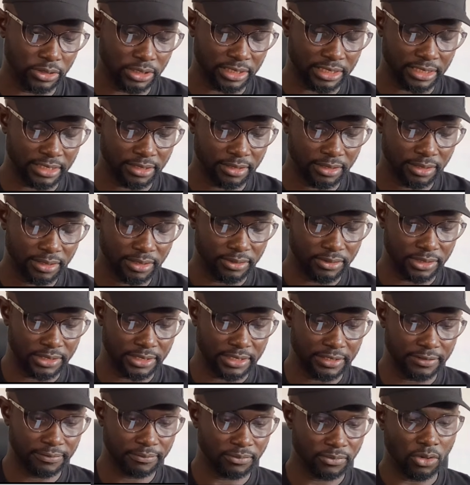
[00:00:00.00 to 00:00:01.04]
You see?
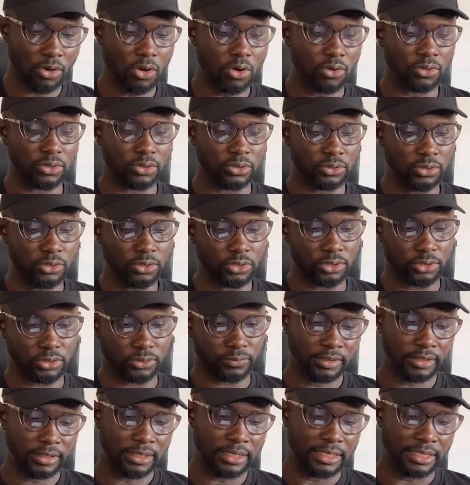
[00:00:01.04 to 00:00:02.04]
Oh, good.